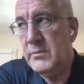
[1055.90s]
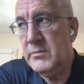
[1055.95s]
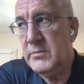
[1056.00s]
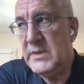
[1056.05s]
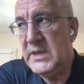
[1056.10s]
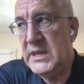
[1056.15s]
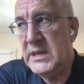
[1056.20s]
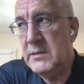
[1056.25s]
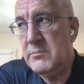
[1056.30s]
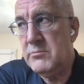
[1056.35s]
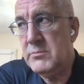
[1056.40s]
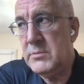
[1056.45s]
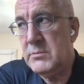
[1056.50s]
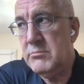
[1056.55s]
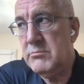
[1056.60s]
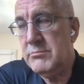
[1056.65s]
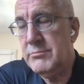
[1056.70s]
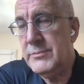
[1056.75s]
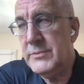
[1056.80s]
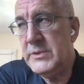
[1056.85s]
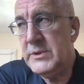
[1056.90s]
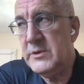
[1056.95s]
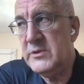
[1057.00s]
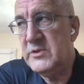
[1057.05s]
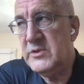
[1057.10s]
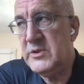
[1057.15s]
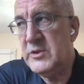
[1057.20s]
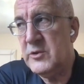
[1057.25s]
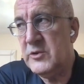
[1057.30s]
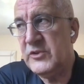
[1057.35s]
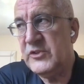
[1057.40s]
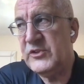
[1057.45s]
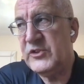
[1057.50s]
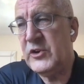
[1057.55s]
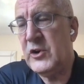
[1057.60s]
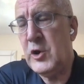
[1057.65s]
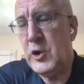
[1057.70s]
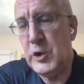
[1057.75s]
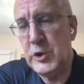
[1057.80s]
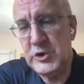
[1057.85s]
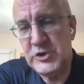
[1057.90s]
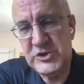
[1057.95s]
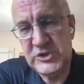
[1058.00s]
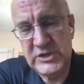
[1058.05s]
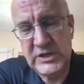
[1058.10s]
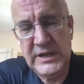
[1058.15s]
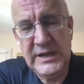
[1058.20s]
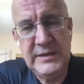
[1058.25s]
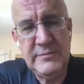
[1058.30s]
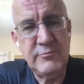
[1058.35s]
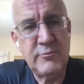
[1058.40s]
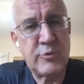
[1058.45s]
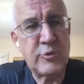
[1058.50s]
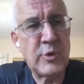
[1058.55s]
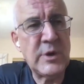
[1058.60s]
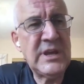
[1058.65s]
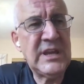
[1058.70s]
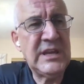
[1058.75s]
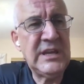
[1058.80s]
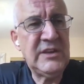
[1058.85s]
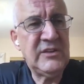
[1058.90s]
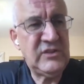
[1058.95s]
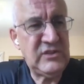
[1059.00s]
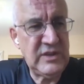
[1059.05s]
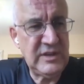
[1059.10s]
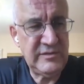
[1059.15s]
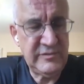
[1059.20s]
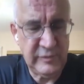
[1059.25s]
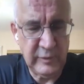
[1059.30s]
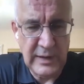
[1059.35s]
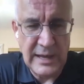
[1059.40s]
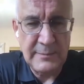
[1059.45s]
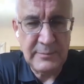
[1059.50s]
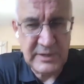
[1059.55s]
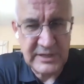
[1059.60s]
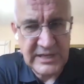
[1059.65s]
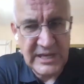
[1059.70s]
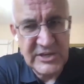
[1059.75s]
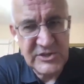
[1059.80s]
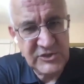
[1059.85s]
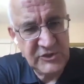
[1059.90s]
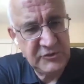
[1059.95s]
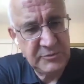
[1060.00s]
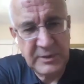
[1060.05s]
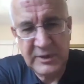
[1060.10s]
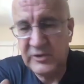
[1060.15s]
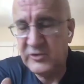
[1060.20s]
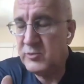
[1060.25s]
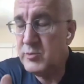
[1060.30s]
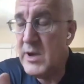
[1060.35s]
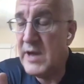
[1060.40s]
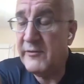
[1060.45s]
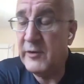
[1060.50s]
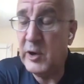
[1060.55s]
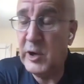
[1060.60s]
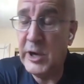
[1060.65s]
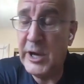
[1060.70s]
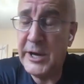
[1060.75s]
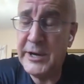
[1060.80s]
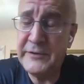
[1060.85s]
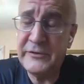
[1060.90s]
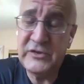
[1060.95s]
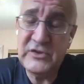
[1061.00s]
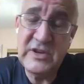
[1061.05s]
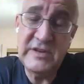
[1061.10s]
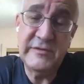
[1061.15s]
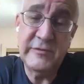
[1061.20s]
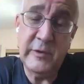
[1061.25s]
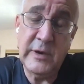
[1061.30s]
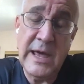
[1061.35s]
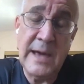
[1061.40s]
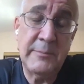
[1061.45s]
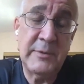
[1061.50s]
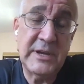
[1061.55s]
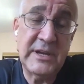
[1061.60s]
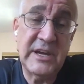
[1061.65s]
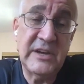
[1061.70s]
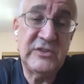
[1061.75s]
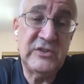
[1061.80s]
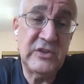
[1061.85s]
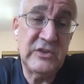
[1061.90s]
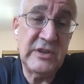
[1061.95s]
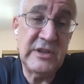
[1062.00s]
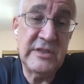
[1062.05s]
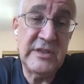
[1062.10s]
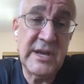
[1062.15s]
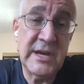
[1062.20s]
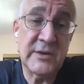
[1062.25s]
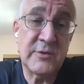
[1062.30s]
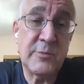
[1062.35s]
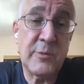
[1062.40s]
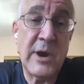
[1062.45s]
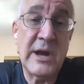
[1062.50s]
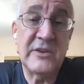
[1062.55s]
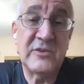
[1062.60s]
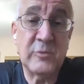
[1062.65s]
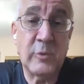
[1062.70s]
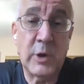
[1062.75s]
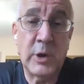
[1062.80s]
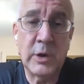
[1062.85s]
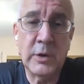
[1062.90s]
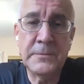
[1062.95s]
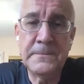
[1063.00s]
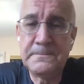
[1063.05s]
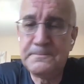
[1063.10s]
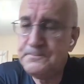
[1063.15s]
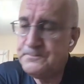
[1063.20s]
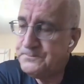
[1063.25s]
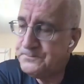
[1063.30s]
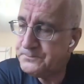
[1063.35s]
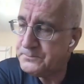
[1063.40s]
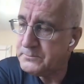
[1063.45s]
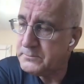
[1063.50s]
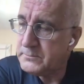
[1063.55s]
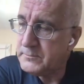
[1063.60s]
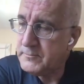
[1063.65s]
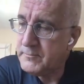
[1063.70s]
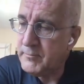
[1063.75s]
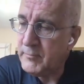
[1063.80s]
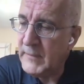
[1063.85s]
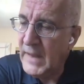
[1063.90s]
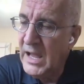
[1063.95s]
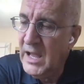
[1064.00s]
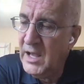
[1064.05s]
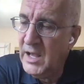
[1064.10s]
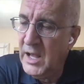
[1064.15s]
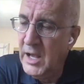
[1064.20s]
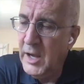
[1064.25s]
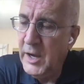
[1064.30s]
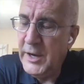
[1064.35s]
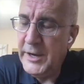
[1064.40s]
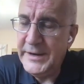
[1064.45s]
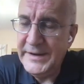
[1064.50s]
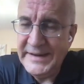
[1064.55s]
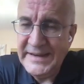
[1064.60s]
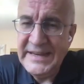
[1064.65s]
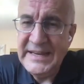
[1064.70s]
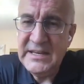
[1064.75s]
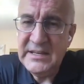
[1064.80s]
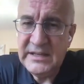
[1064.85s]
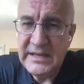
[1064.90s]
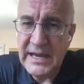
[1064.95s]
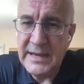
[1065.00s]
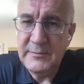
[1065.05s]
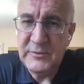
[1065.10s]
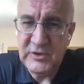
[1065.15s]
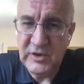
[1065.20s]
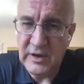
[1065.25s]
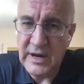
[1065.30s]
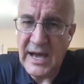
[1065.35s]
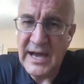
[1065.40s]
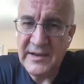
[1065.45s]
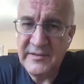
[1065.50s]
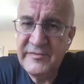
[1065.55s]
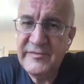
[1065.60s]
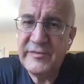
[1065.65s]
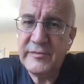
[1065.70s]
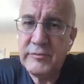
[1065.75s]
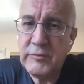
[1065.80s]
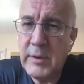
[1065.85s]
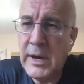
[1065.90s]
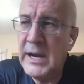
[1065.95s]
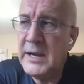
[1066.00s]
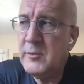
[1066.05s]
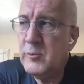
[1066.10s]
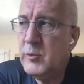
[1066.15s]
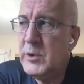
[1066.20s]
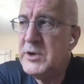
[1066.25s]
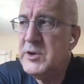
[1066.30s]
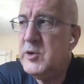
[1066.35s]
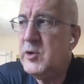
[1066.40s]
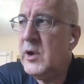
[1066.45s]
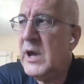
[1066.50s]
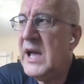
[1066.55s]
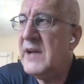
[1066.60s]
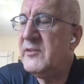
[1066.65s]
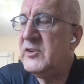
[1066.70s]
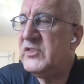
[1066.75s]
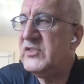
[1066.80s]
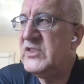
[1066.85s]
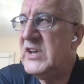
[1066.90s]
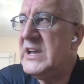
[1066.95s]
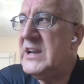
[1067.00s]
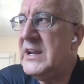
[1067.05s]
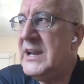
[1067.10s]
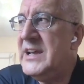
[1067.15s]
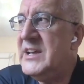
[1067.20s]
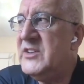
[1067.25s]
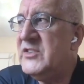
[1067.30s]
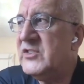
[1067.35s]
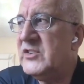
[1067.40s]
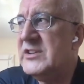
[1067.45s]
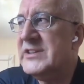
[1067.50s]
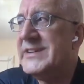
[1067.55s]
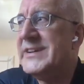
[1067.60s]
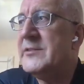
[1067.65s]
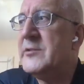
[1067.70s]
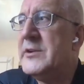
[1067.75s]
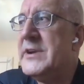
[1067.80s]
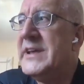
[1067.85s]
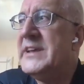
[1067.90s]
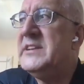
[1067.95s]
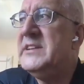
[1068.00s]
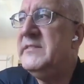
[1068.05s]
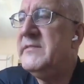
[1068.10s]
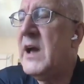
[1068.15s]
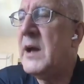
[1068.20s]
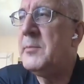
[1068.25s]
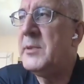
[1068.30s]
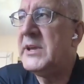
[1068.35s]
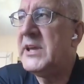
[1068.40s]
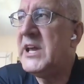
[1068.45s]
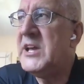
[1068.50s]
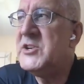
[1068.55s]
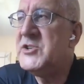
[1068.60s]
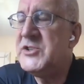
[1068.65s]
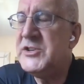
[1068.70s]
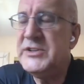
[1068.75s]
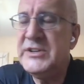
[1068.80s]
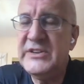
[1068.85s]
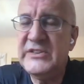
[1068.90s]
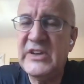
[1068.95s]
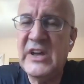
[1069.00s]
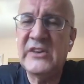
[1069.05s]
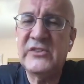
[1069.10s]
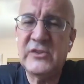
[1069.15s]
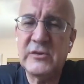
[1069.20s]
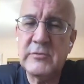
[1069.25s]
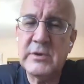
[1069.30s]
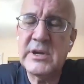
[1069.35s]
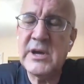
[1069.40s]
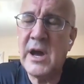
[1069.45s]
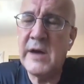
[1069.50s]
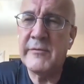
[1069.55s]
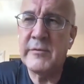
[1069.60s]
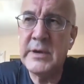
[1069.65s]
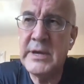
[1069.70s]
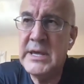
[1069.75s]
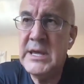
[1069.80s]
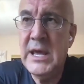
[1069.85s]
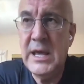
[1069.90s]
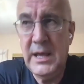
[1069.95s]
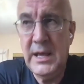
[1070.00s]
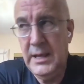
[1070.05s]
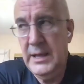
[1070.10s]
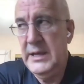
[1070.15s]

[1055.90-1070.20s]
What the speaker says: the surge in bringing stateful applications, because we have a lot of stateful applications in the enterprise world, a need came to life, right? When you have a stateless container native application, disaster recovery